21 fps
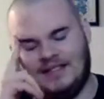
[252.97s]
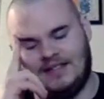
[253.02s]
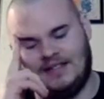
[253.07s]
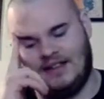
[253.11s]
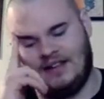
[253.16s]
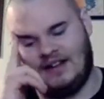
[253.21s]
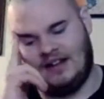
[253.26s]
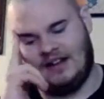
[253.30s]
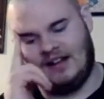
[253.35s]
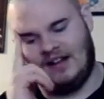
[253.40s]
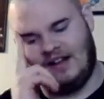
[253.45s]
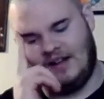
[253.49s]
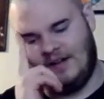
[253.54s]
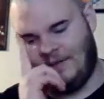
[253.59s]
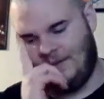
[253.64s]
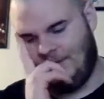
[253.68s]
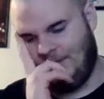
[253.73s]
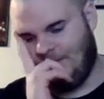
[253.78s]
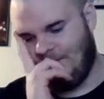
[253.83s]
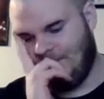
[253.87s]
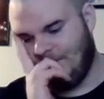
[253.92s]
I
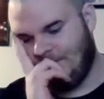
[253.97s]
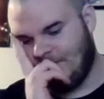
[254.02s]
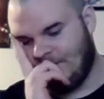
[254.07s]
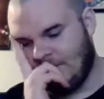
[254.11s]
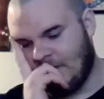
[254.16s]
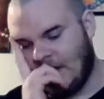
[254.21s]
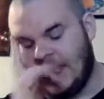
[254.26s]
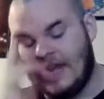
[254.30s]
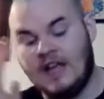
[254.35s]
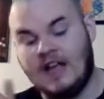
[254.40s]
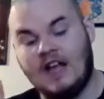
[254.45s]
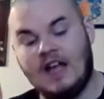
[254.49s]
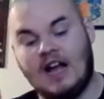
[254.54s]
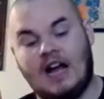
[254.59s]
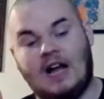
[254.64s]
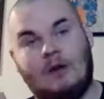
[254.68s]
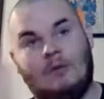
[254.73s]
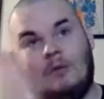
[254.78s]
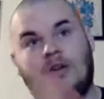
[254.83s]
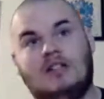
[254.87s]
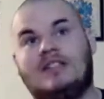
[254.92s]

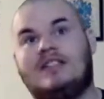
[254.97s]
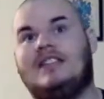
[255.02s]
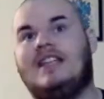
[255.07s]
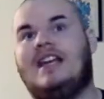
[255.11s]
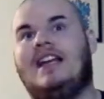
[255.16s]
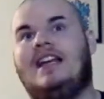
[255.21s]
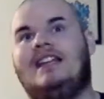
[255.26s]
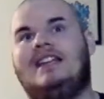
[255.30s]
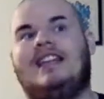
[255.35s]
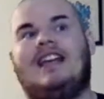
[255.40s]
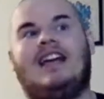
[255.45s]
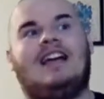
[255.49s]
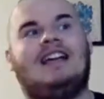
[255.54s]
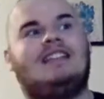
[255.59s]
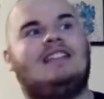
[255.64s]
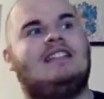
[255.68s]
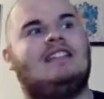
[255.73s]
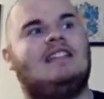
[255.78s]
will say that